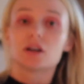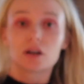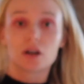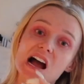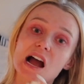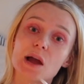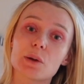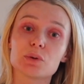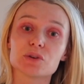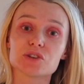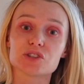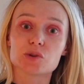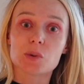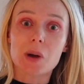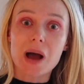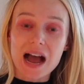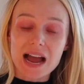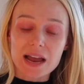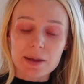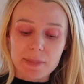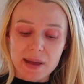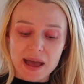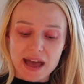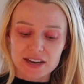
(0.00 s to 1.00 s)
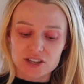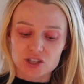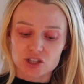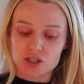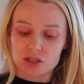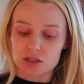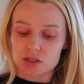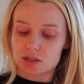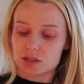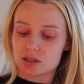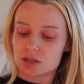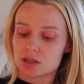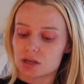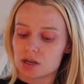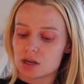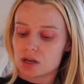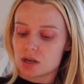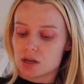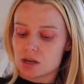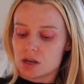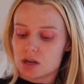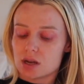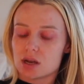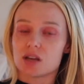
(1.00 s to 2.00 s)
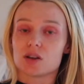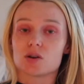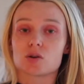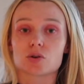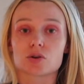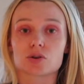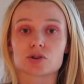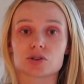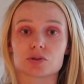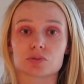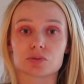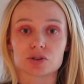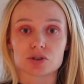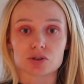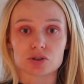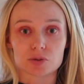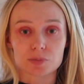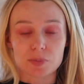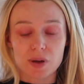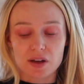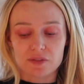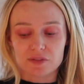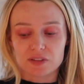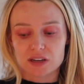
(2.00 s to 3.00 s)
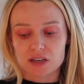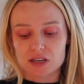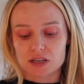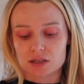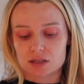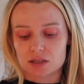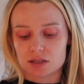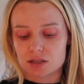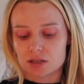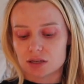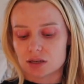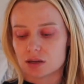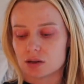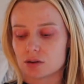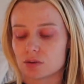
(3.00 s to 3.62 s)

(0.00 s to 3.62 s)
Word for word: I will do eye patches in order to reduce puffiness.